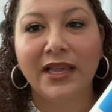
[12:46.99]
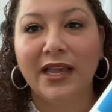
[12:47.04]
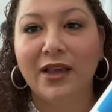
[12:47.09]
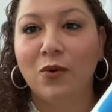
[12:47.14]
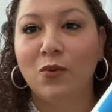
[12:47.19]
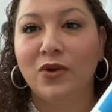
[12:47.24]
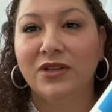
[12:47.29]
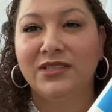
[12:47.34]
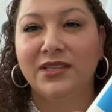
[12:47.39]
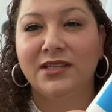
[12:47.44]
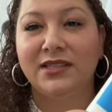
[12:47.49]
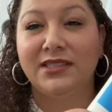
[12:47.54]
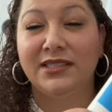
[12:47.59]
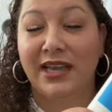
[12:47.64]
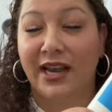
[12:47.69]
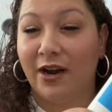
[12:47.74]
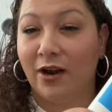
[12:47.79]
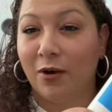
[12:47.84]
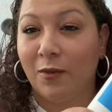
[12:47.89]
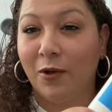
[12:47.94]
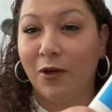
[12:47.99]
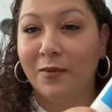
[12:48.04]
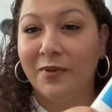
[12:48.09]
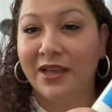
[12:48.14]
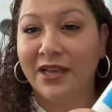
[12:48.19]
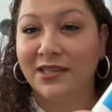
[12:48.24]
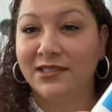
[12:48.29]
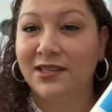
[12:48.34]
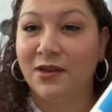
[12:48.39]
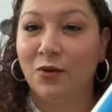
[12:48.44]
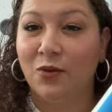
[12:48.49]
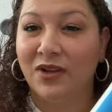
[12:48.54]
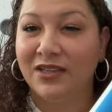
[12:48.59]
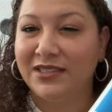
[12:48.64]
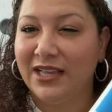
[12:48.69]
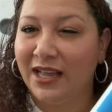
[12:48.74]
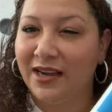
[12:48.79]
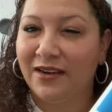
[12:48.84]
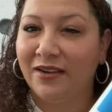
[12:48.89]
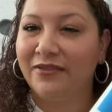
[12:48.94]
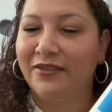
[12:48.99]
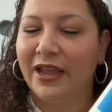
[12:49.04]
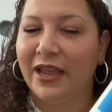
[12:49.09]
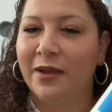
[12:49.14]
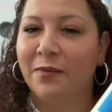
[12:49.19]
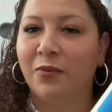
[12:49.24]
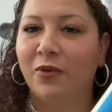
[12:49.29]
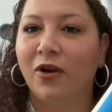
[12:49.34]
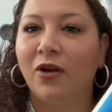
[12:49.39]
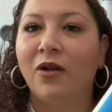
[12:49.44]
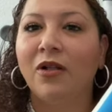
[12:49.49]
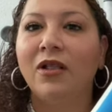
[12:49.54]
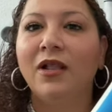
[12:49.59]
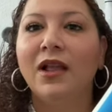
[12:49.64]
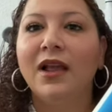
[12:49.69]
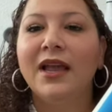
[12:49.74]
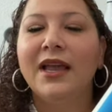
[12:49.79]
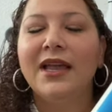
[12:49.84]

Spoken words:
It wasn't terrible because it was end of April.